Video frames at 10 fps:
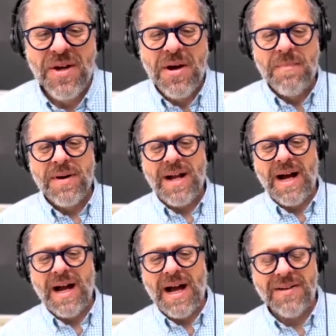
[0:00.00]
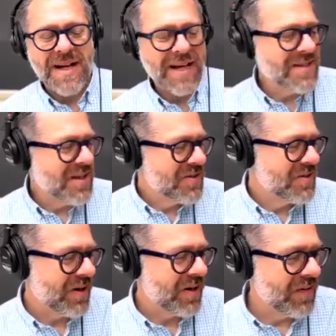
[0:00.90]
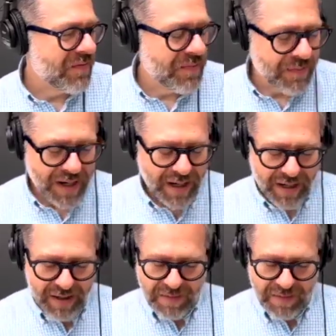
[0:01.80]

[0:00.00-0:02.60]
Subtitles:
But I guess I'll start off I'm